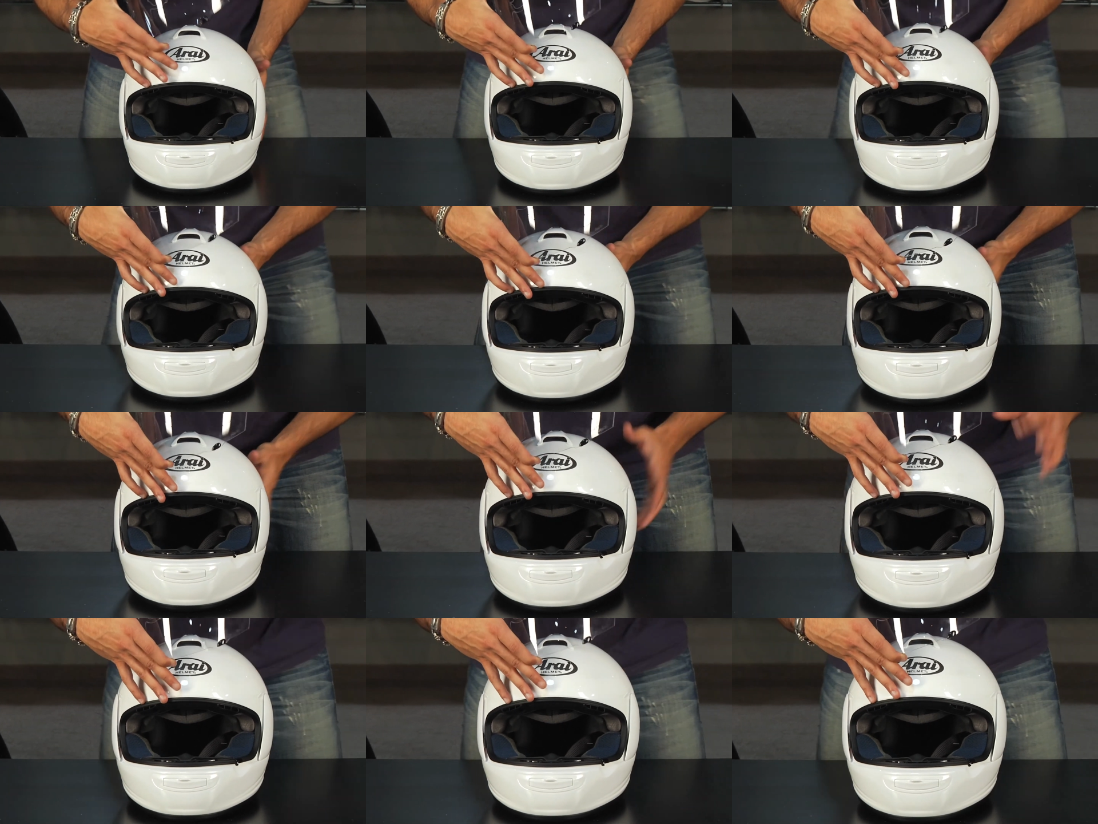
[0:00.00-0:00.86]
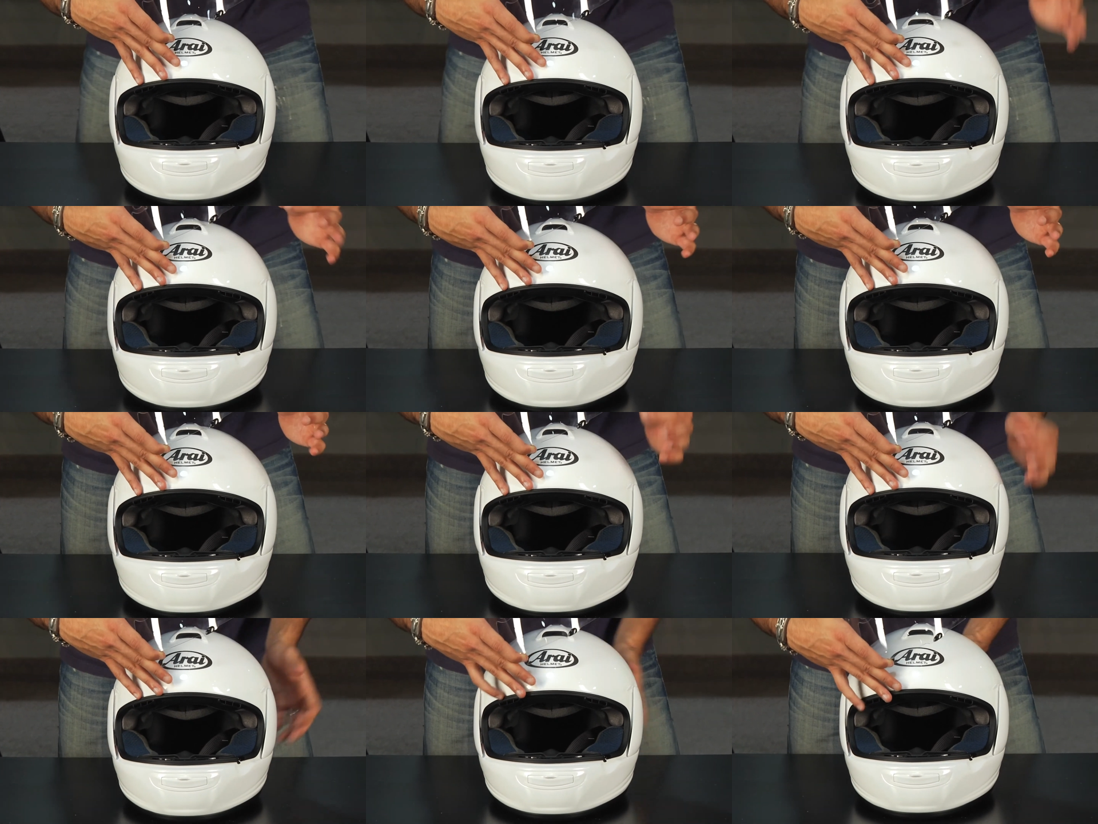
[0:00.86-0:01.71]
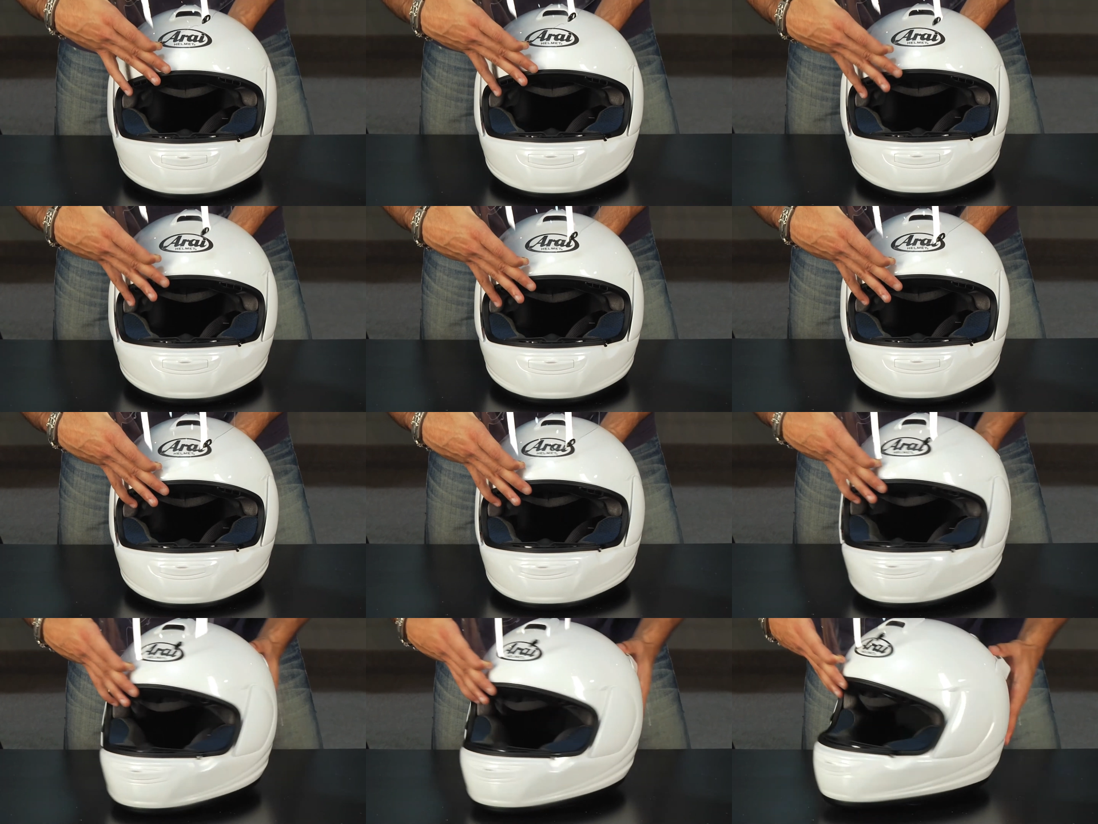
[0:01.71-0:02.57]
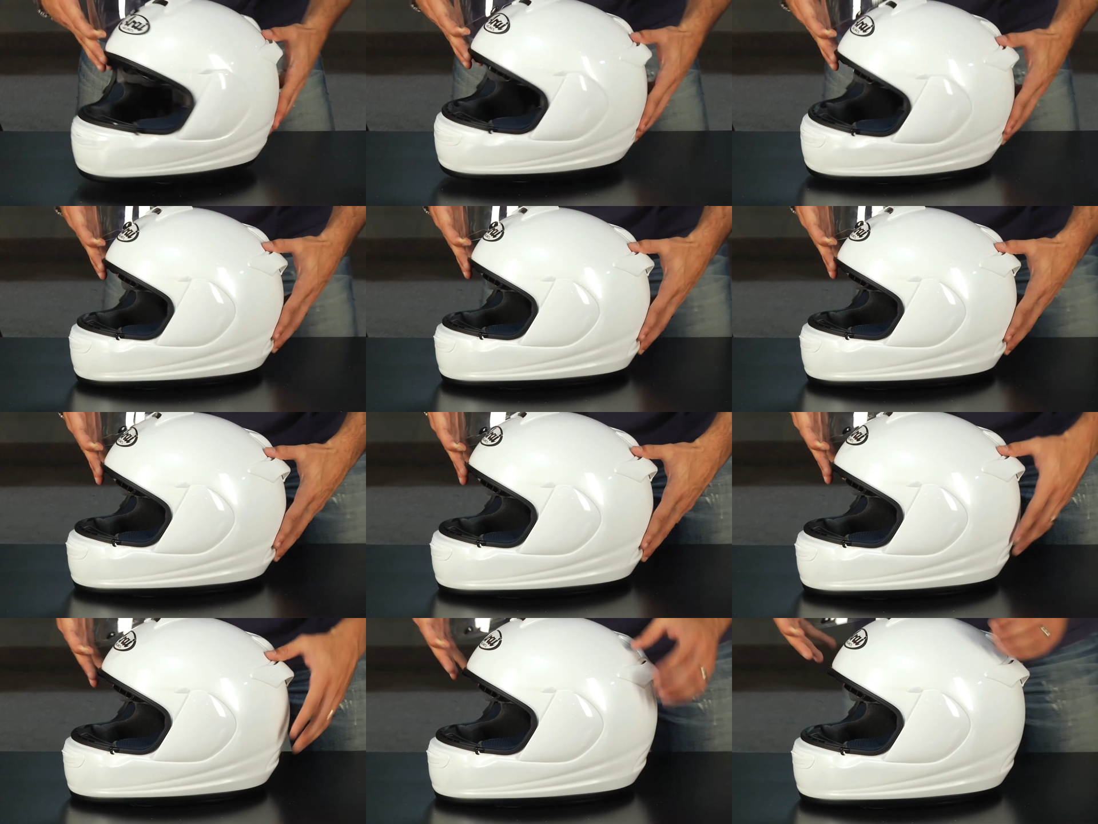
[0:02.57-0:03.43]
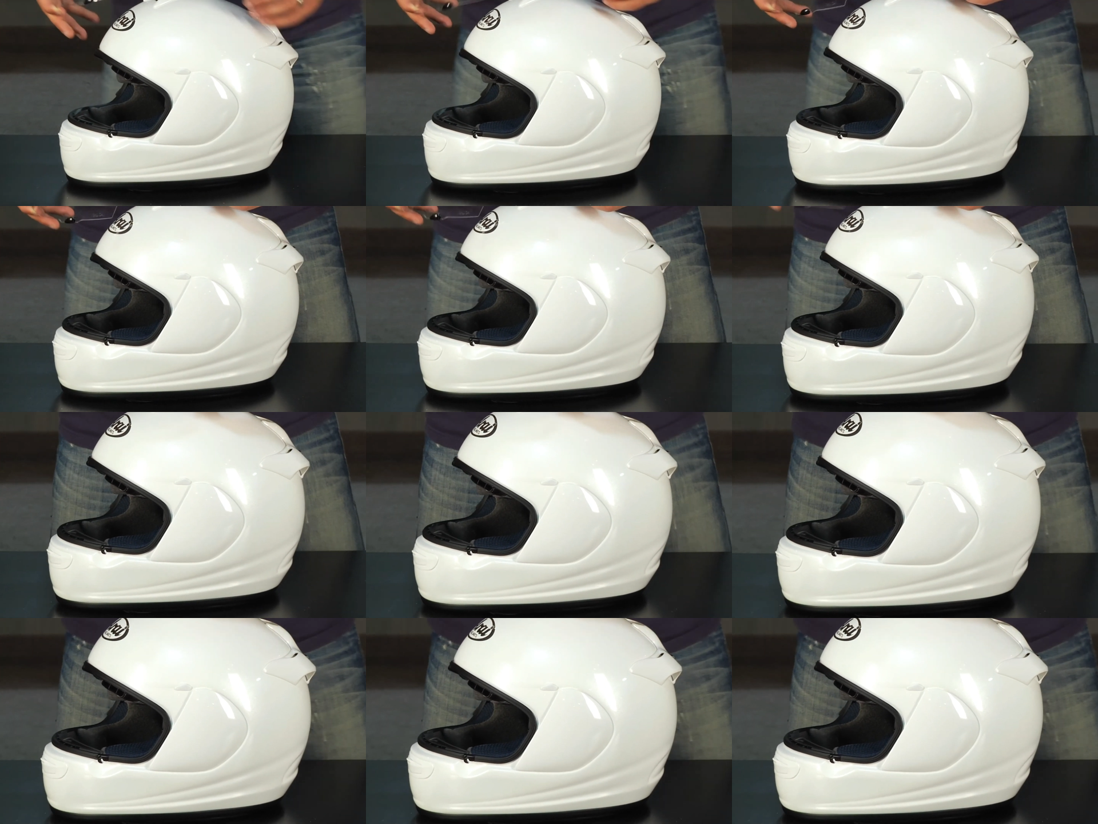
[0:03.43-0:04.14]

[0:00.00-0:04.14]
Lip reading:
Nobody's mouth can be seen.